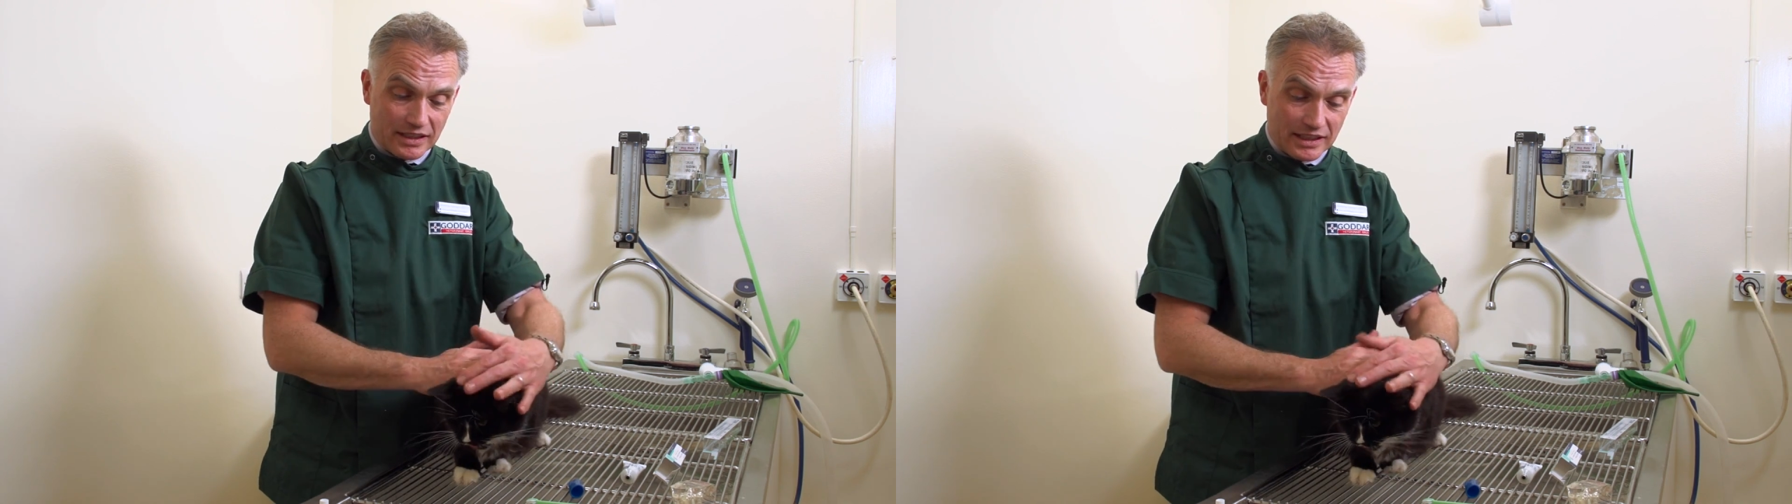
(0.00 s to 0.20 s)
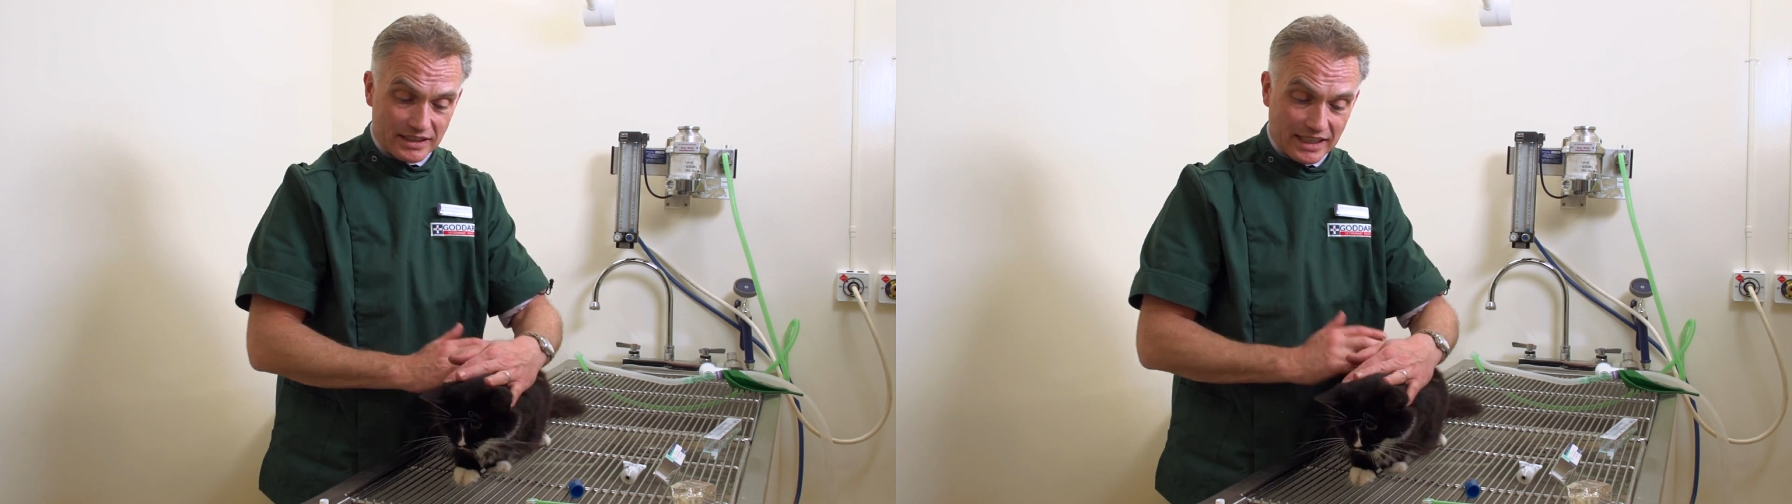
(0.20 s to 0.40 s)

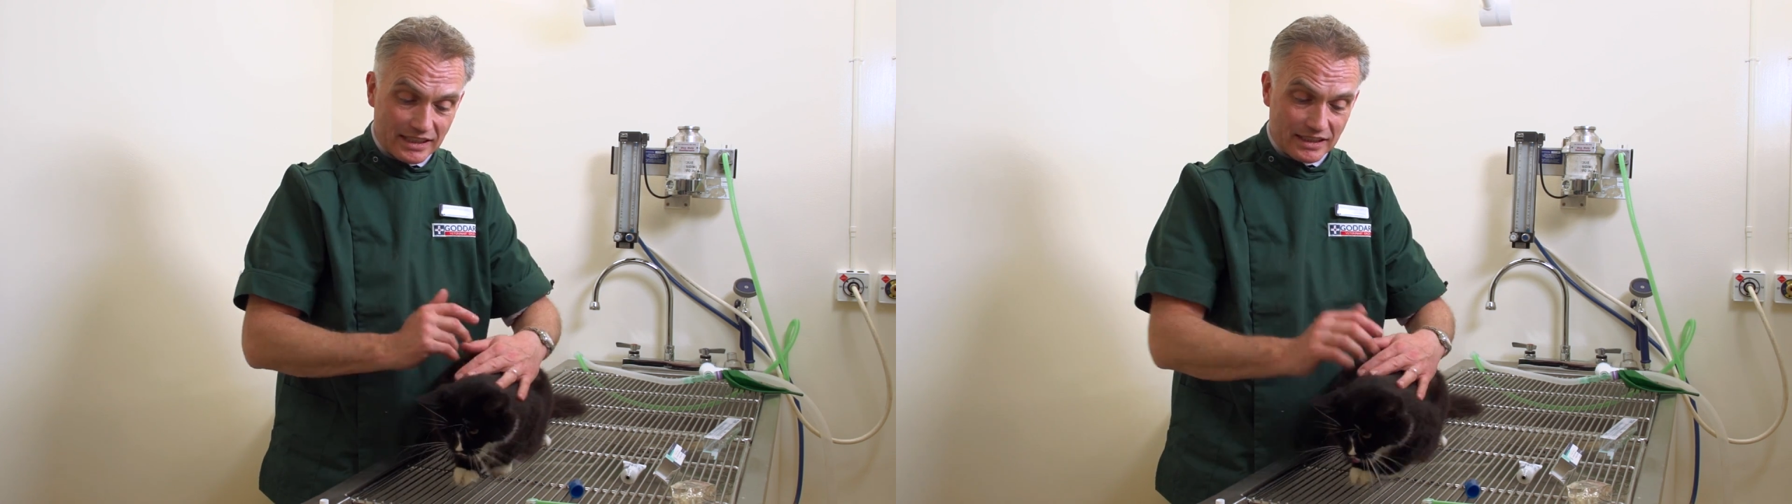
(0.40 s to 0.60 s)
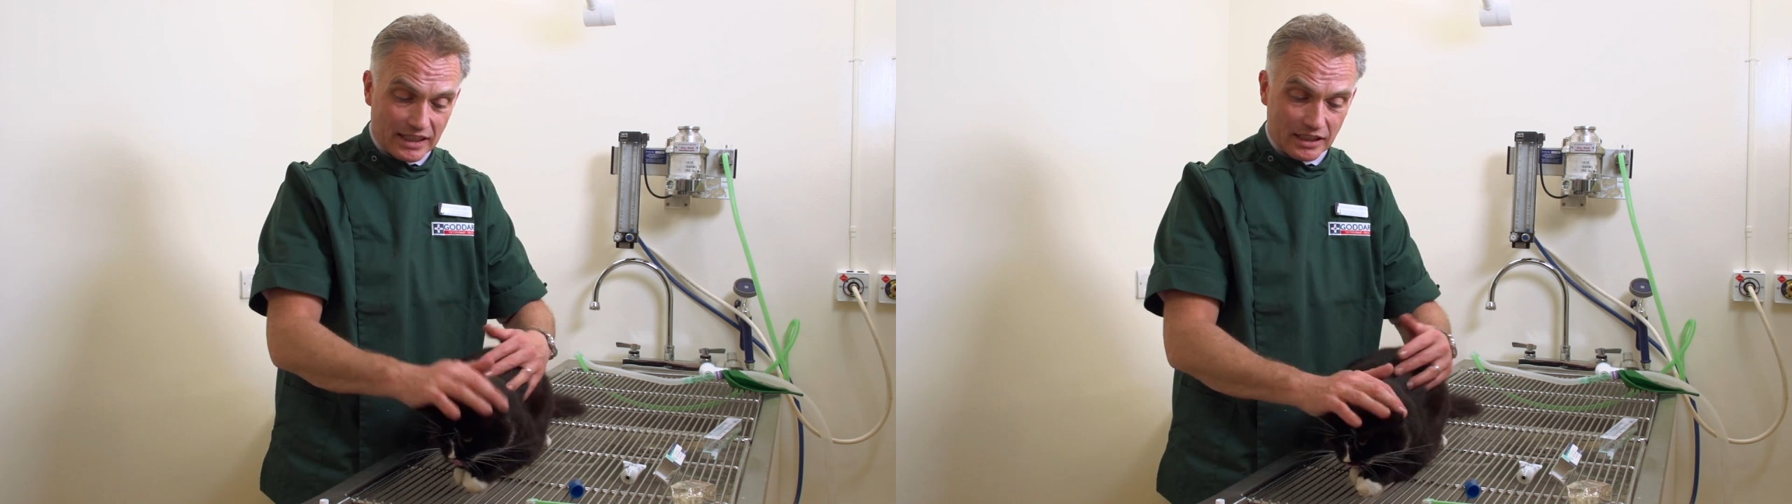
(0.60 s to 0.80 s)
then they
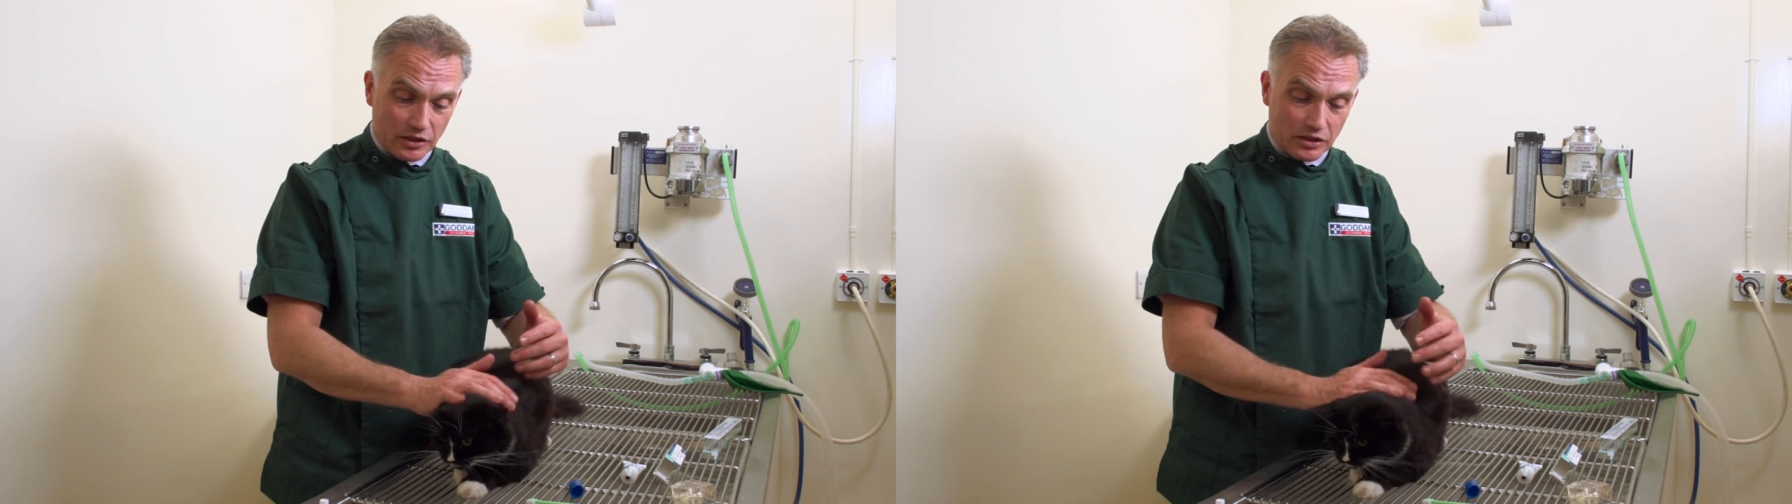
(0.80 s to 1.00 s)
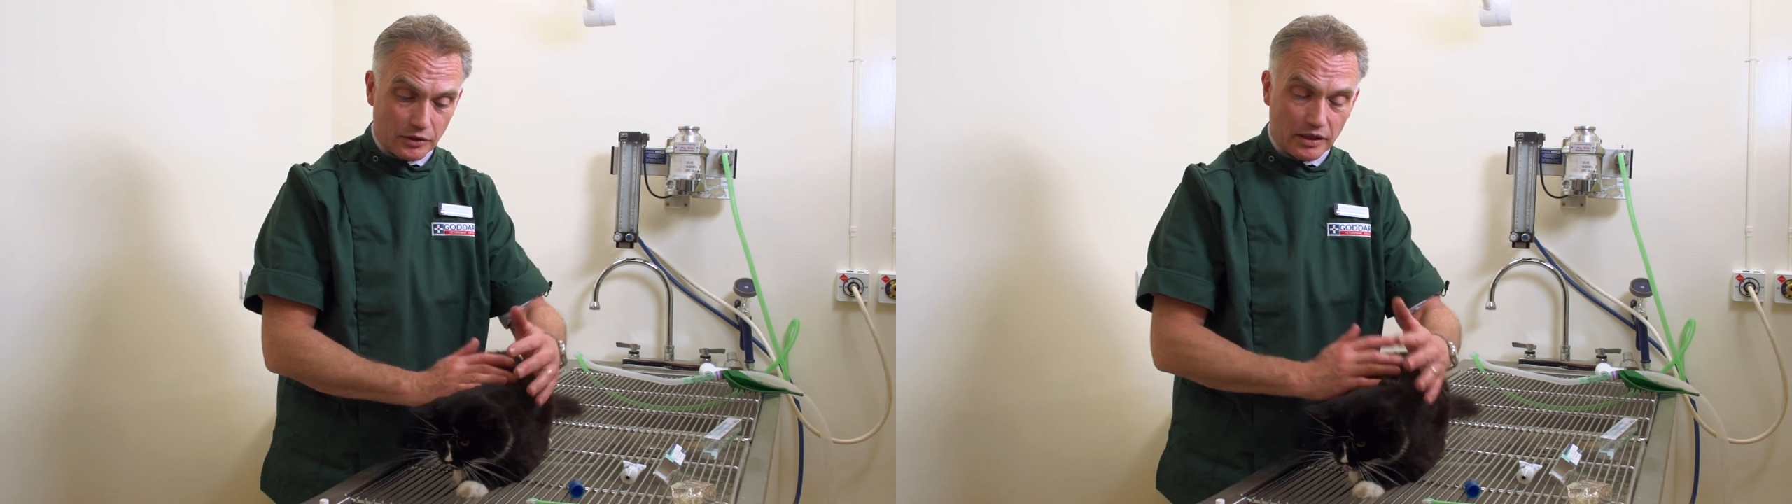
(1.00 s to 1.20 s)
tend to get
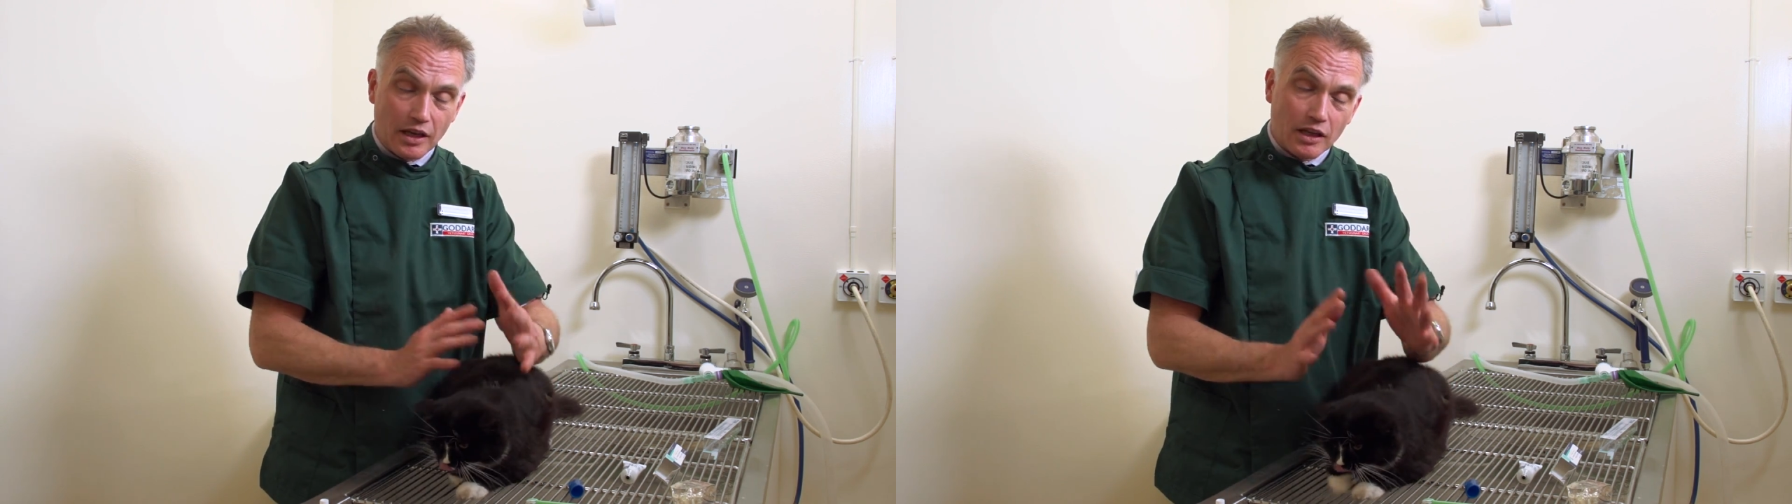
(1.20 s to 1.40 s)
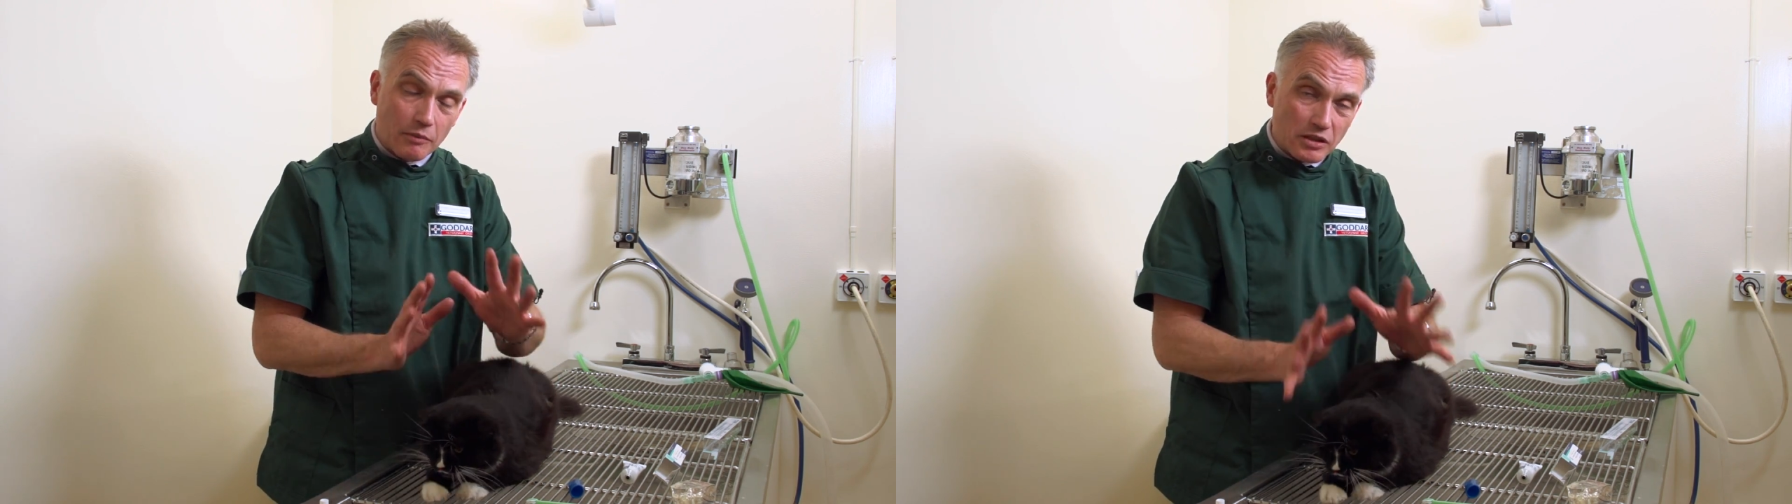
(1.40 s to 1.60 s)
used to it.
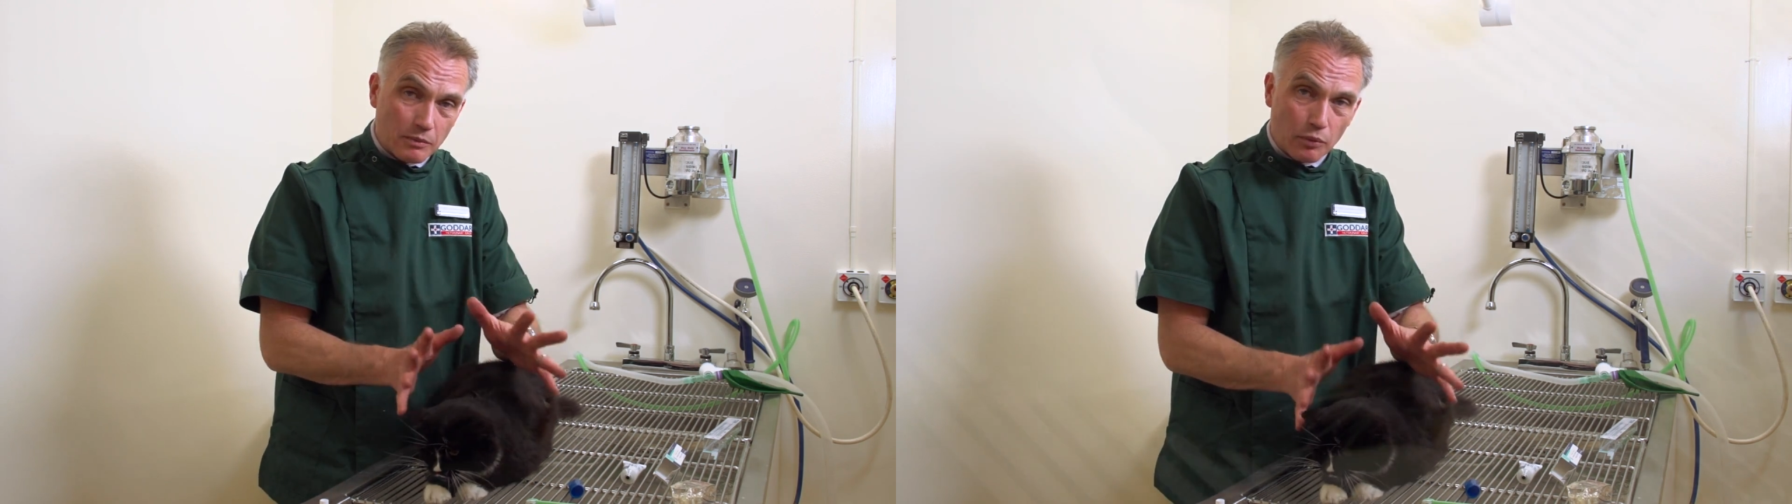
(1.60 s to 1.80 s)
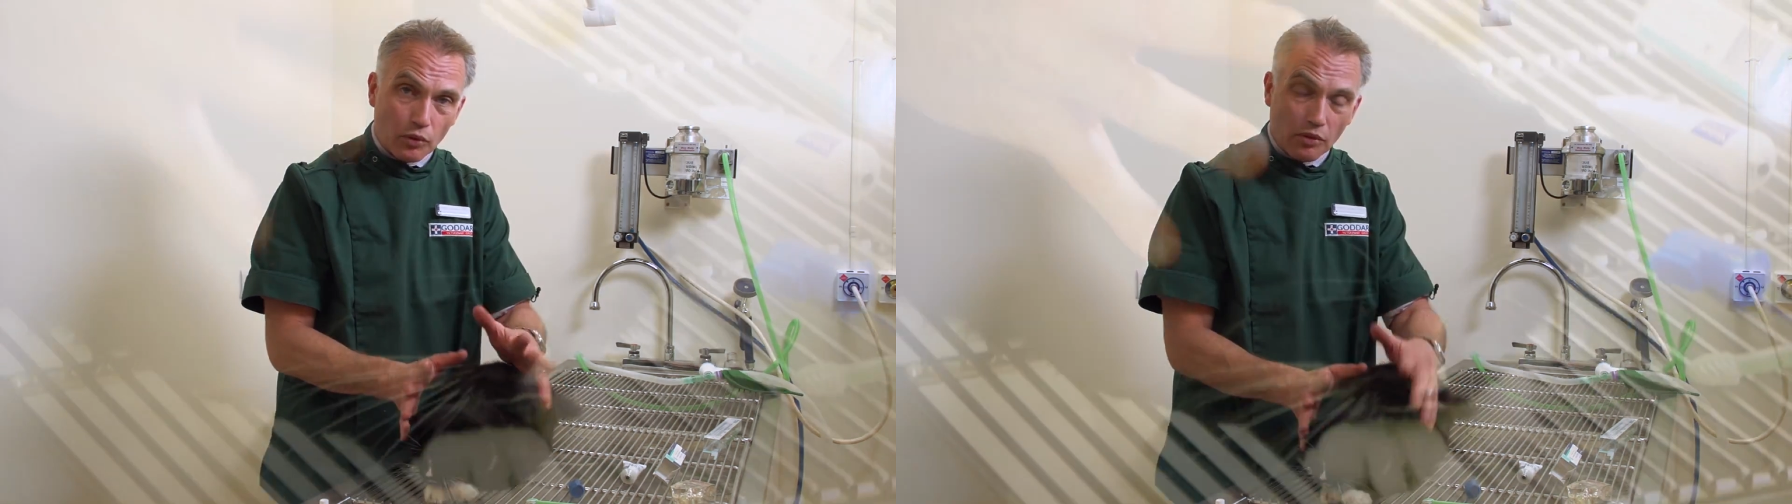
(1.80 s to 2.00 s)
The most
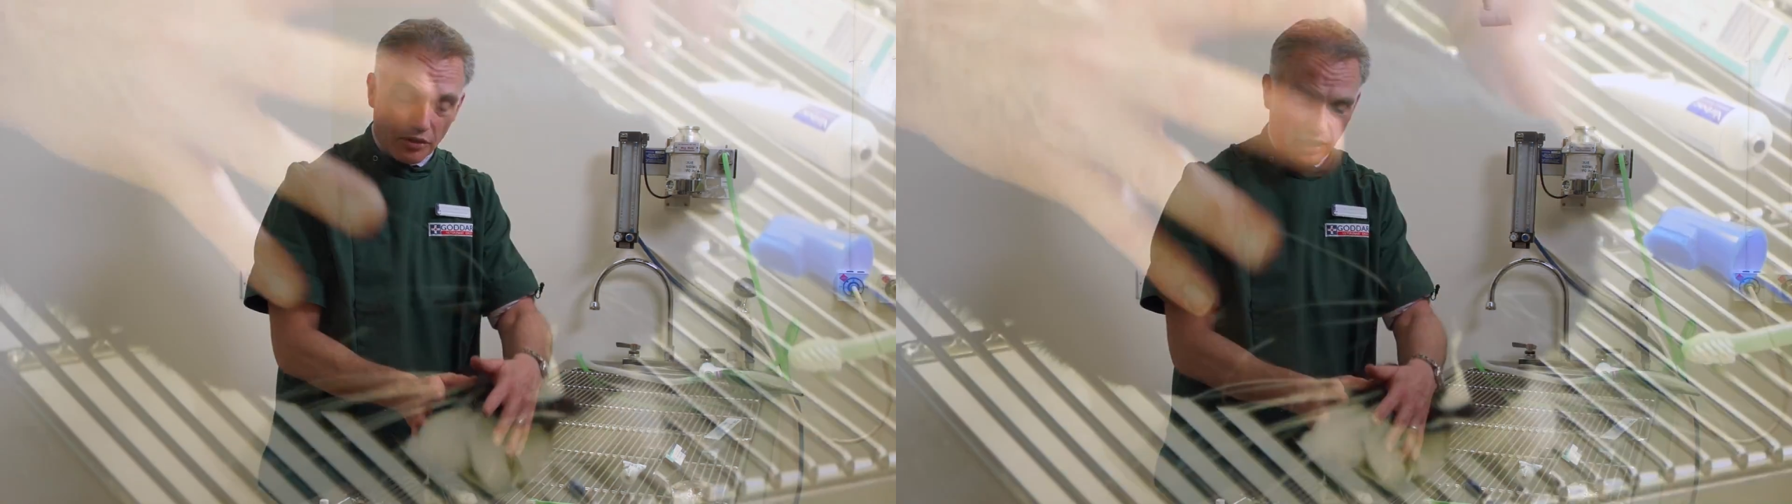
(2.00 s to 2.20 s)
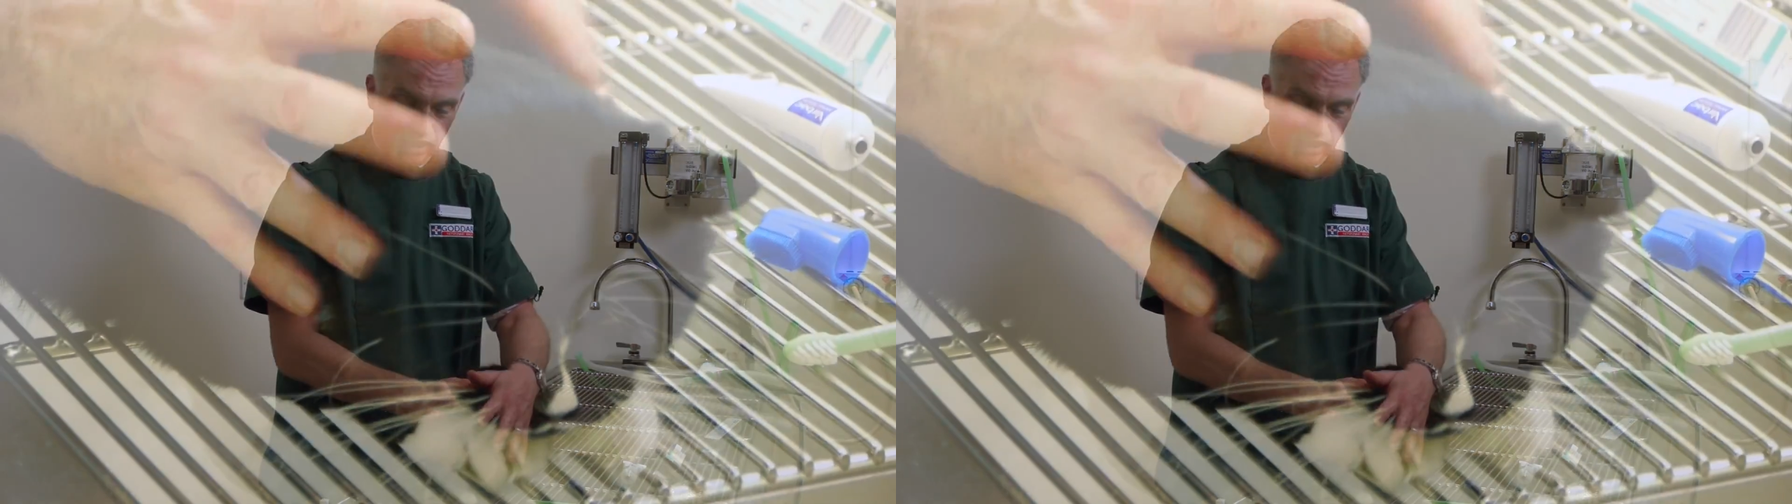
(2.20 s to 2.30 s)
important